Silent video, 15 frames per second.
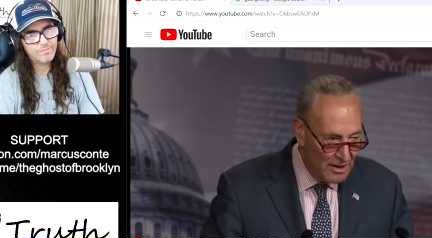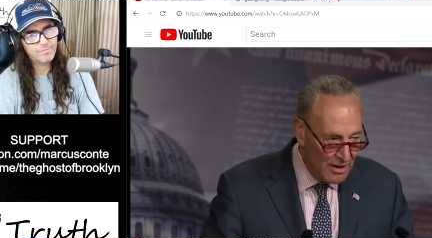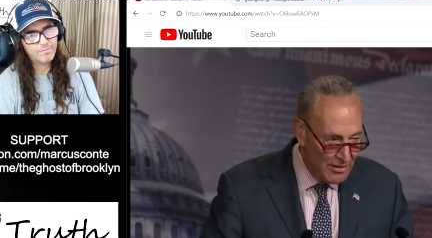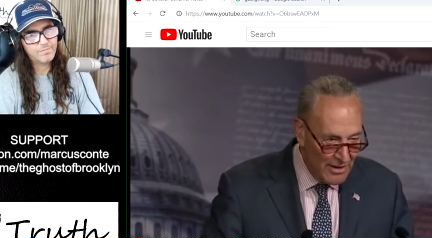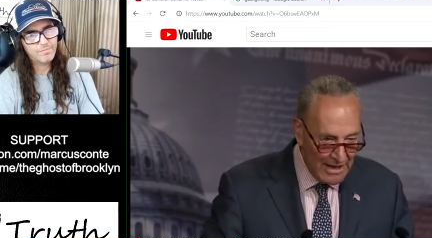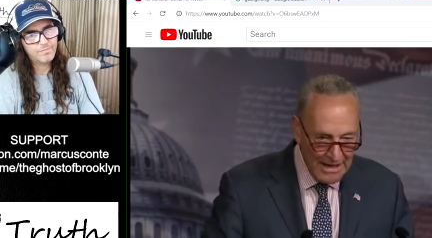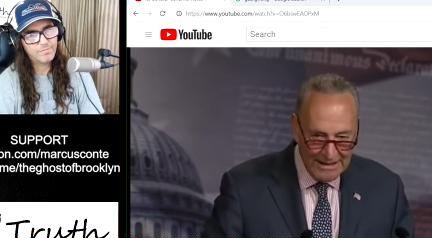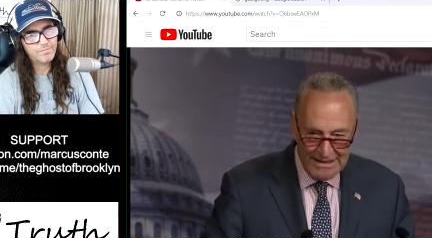
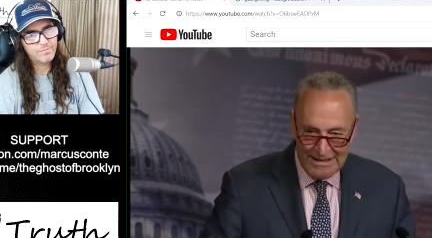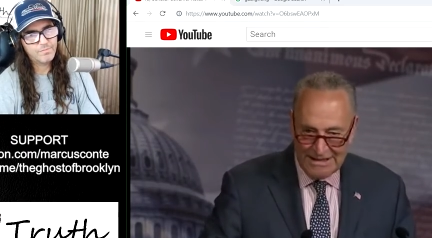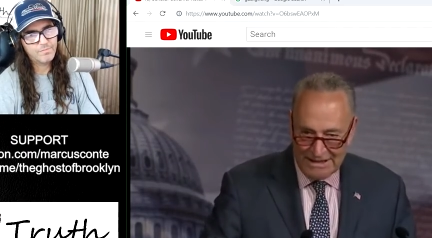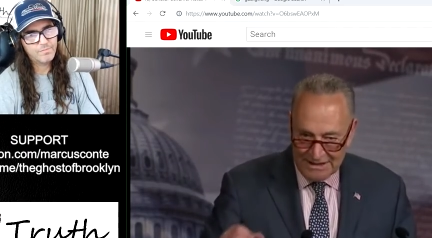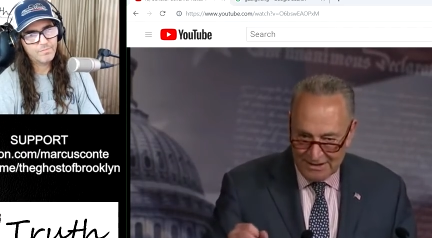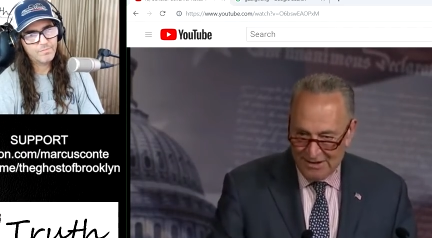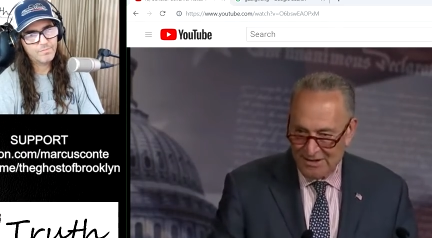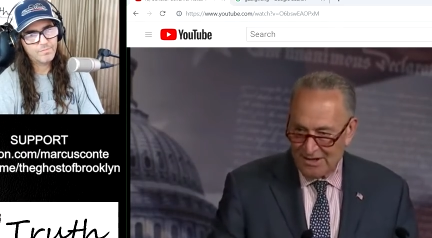Speaker 1: That
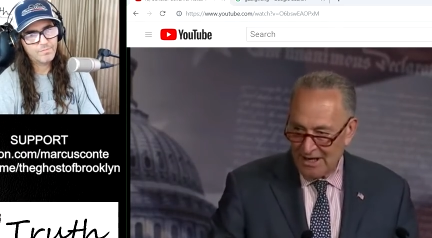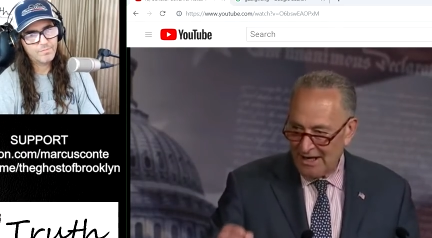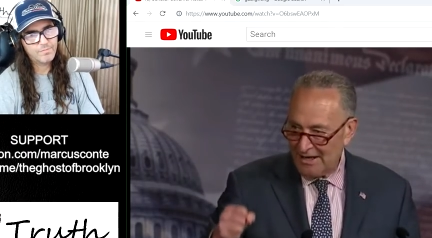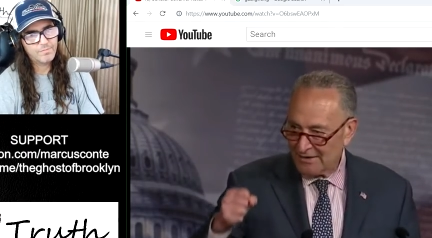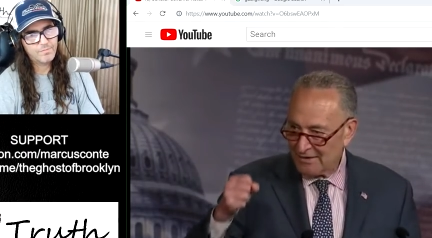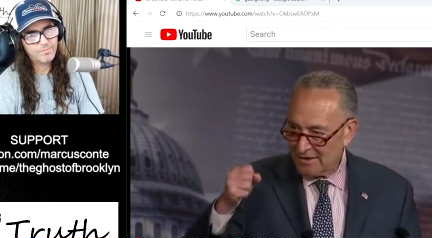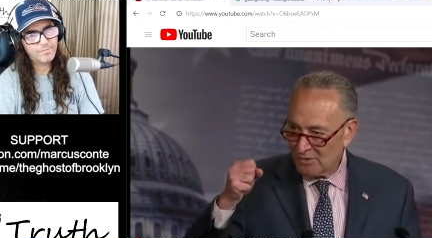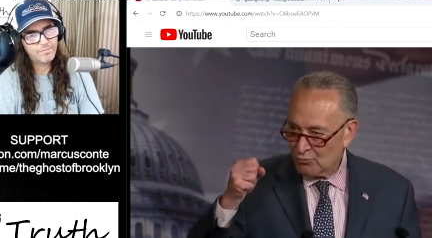eats
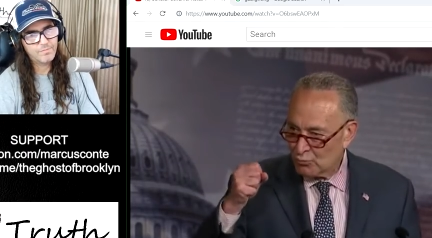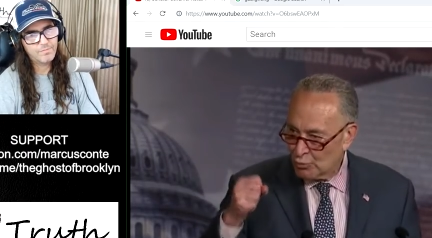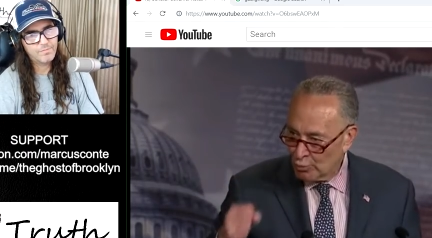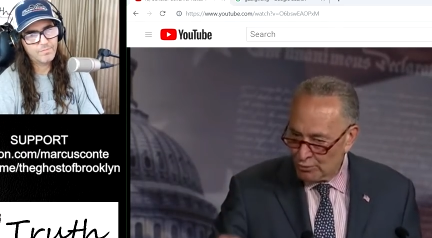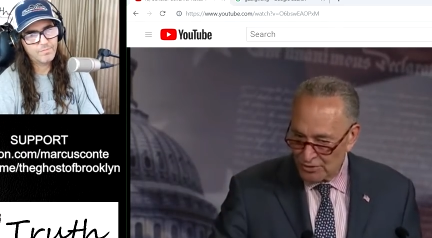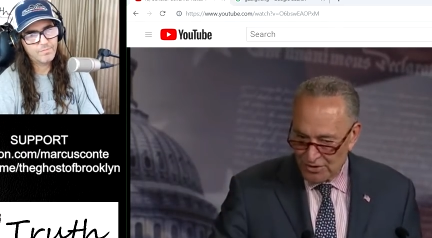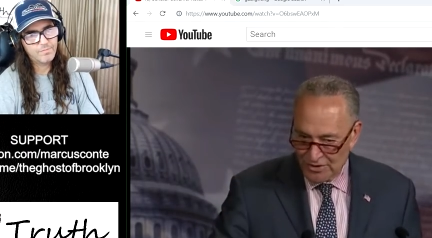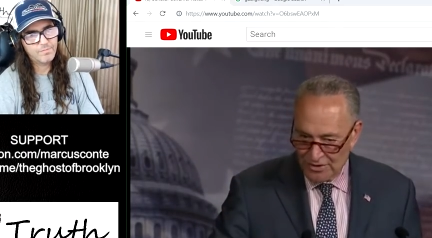at the
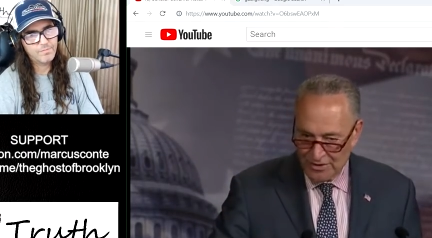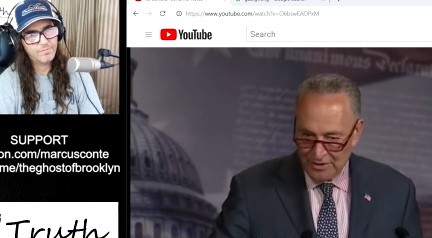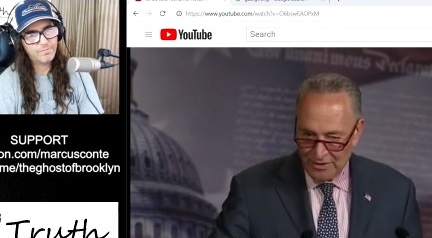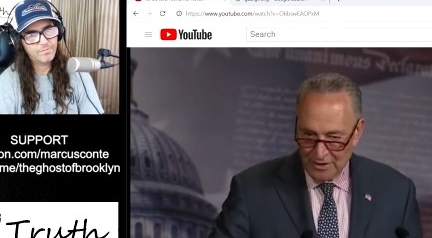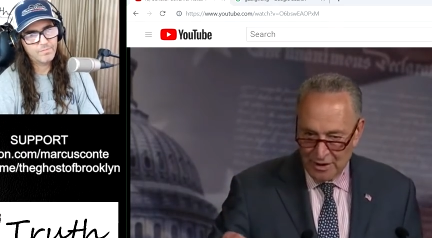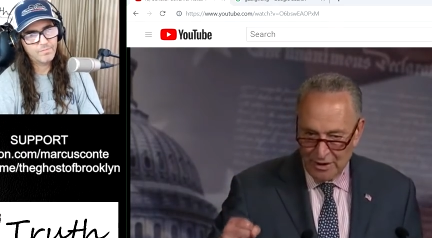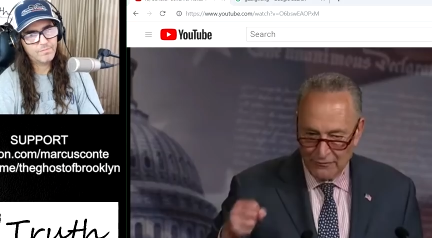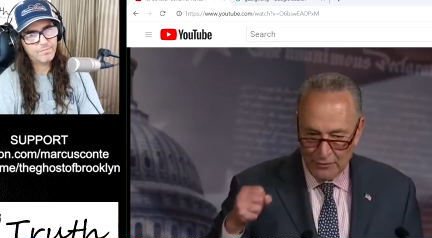roots
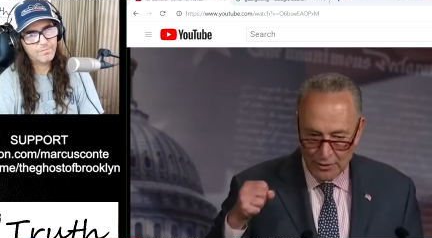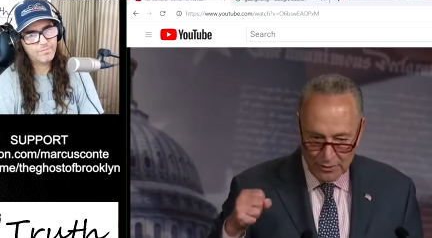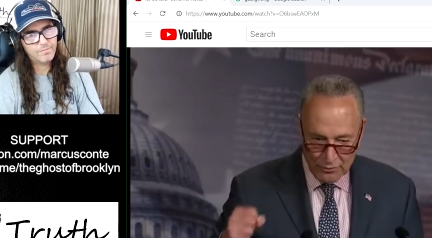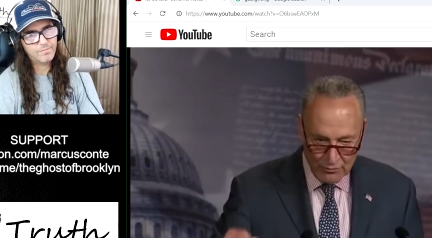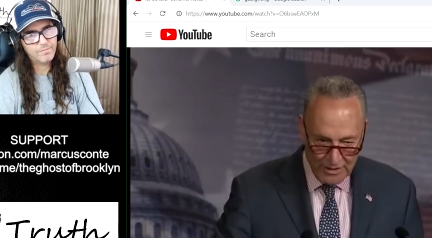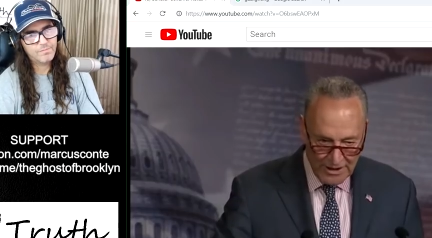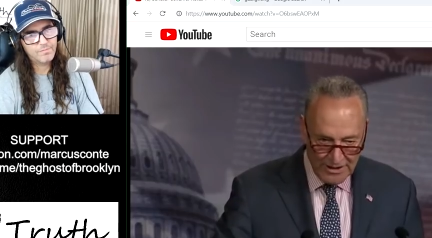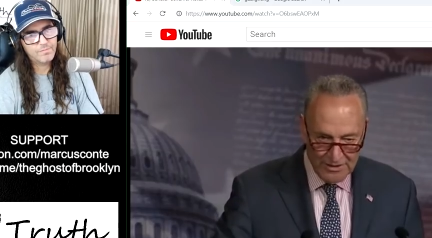of our
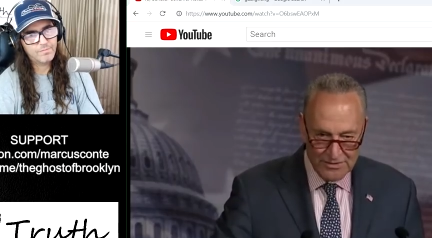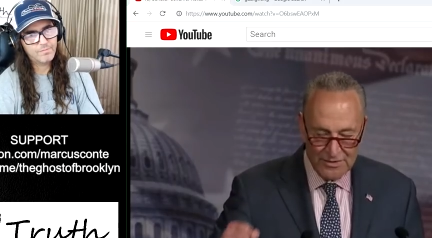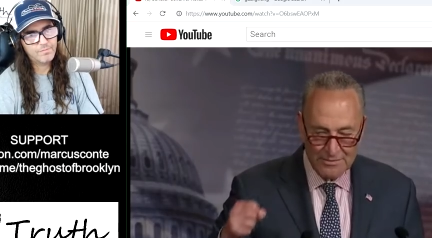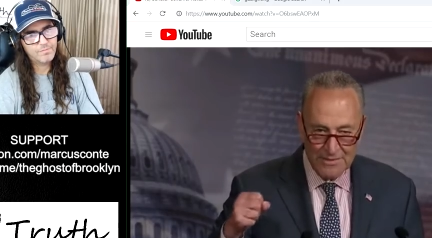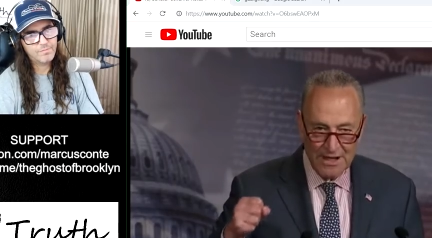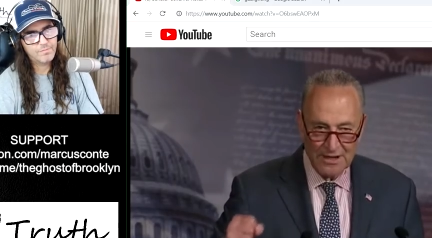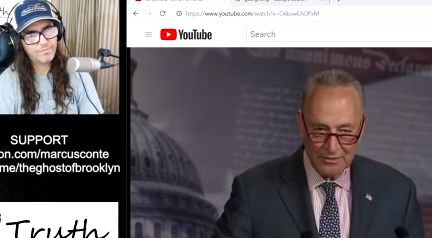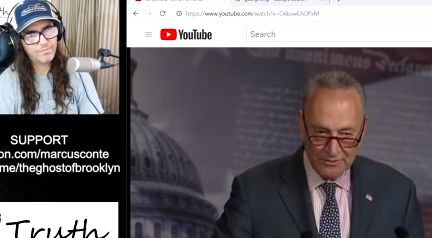great
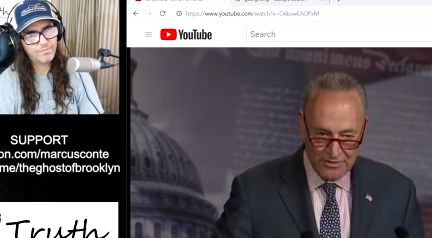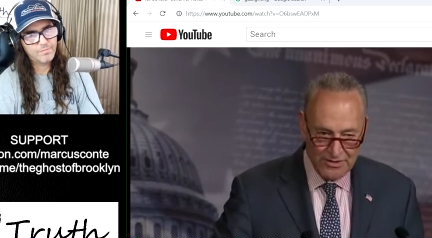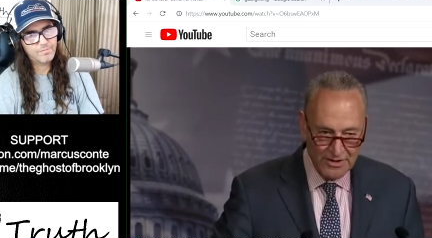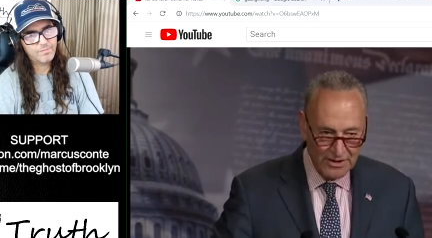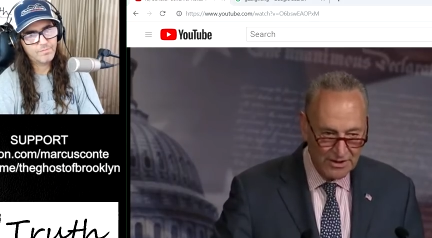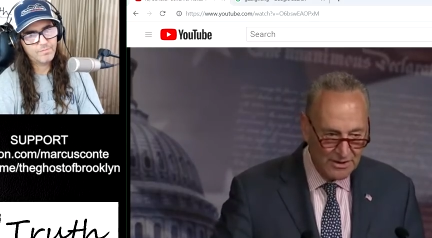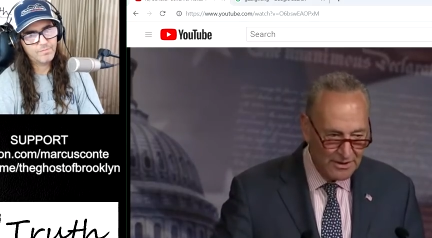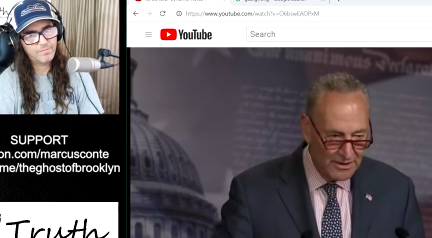democracy,